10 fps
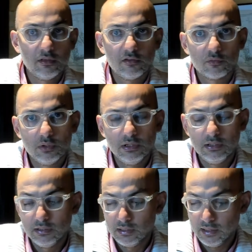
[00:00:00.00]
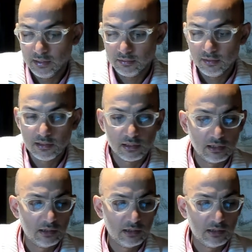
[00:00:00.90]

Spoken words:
this I think